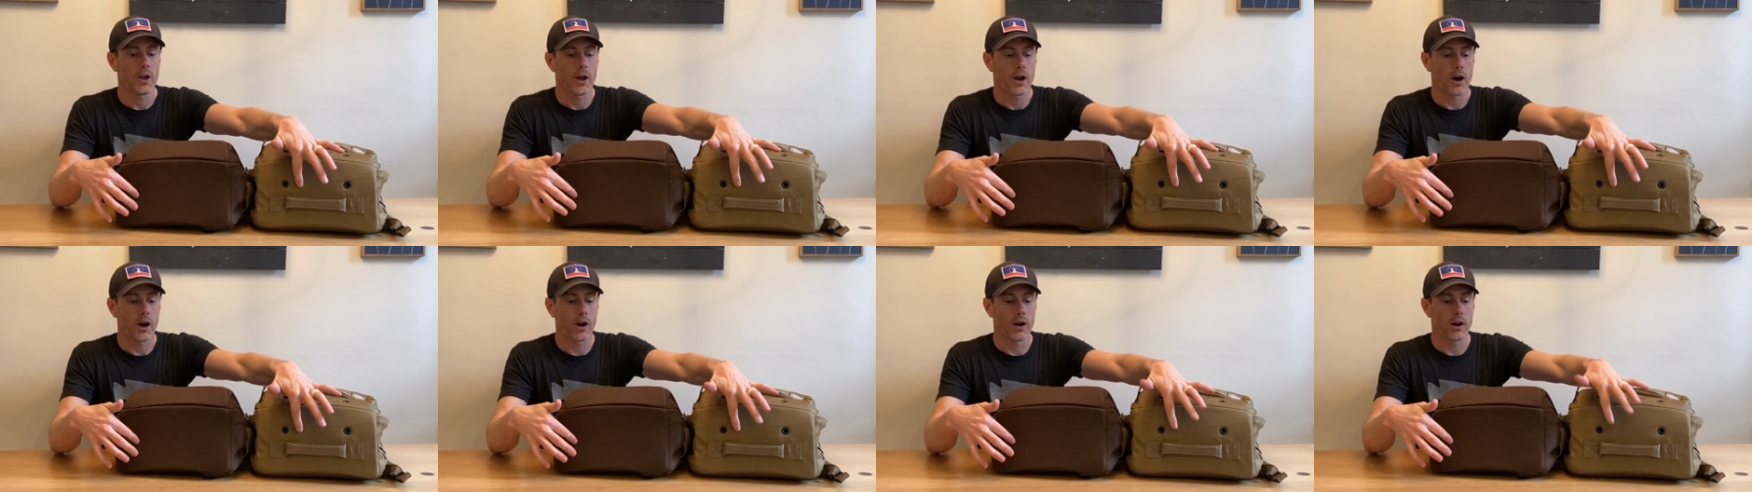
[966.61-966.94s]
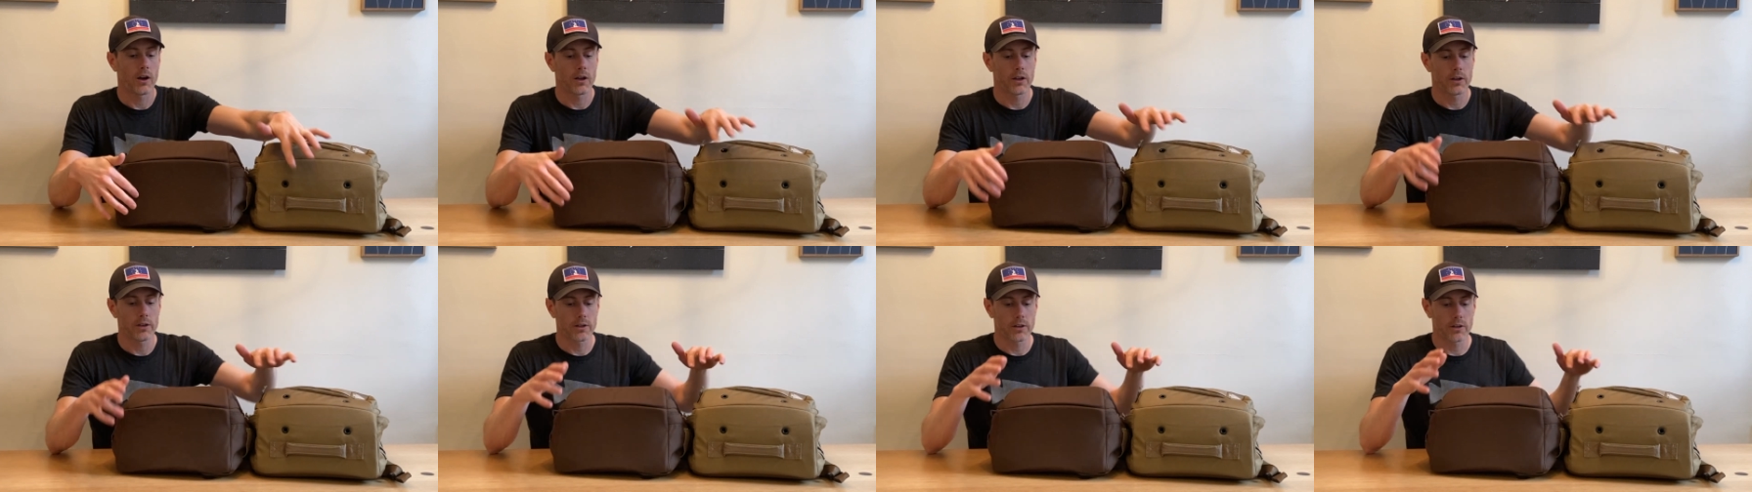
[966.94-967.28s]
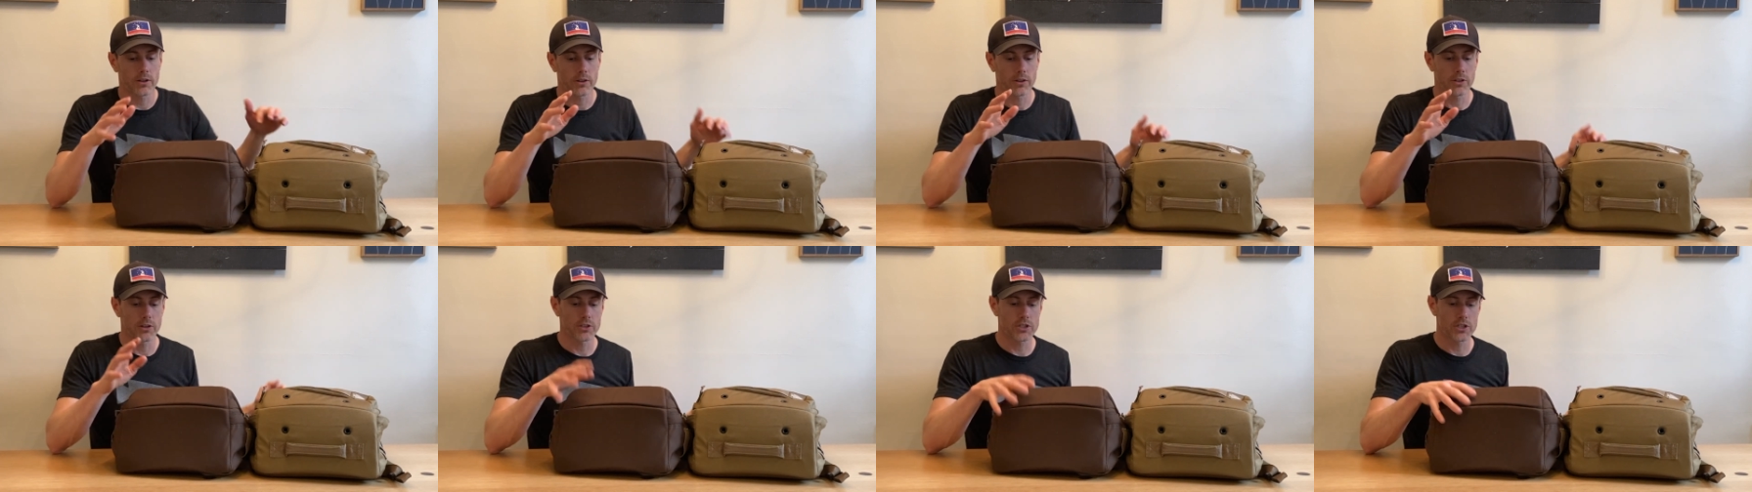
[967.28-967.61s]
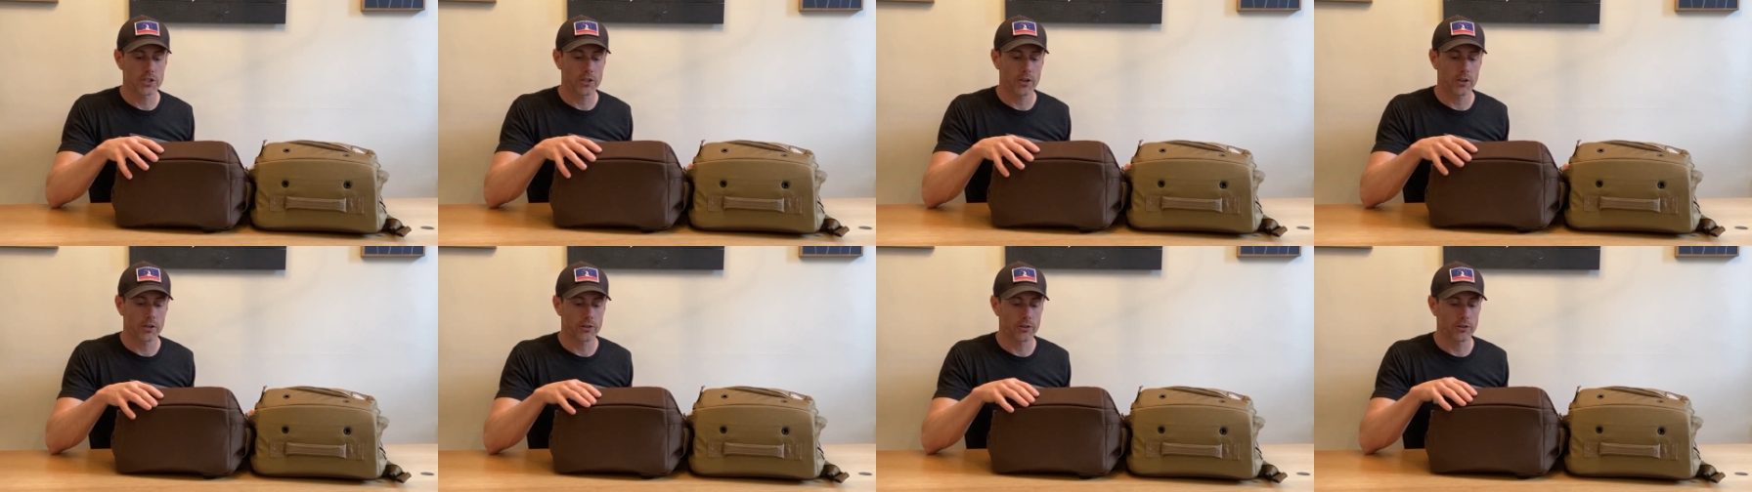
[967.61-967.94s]
on the
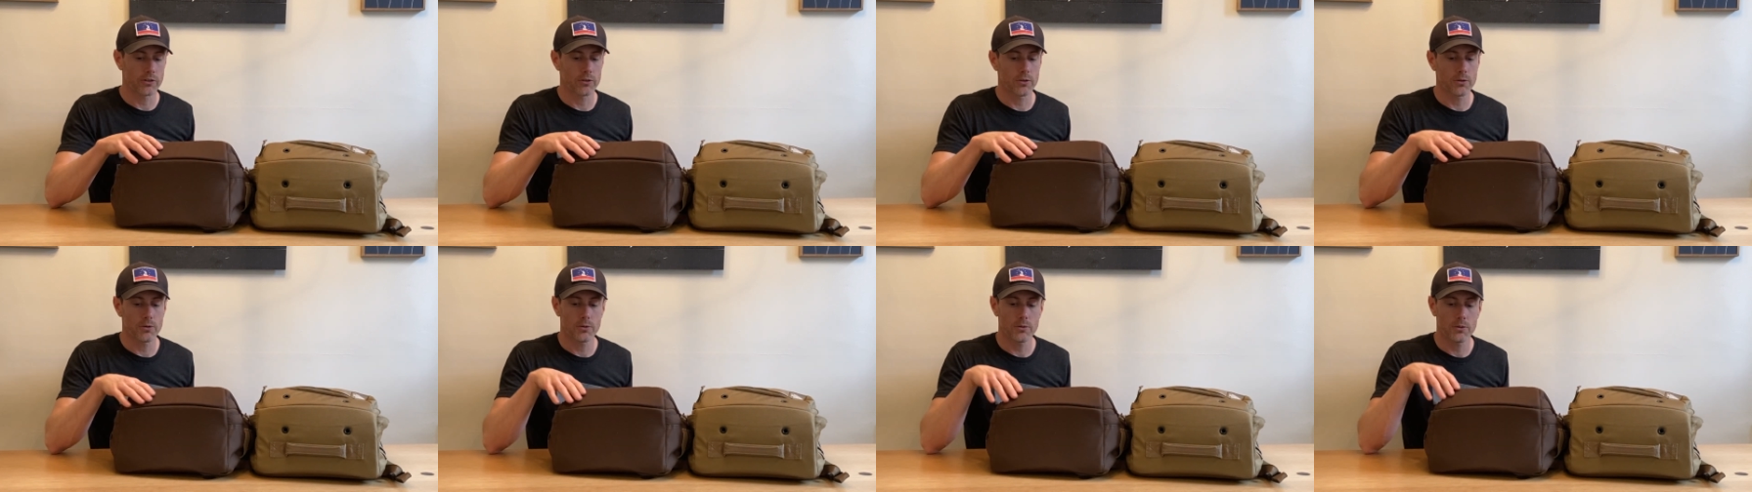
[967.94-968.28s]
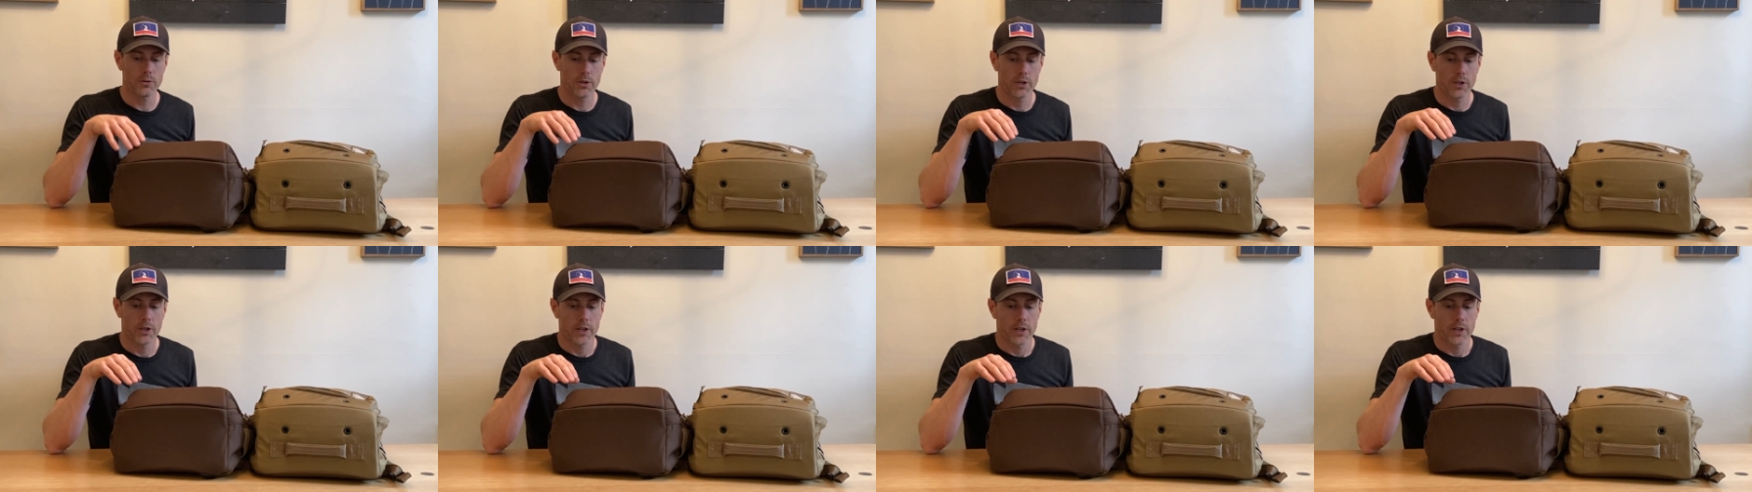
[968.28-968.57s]
GR2.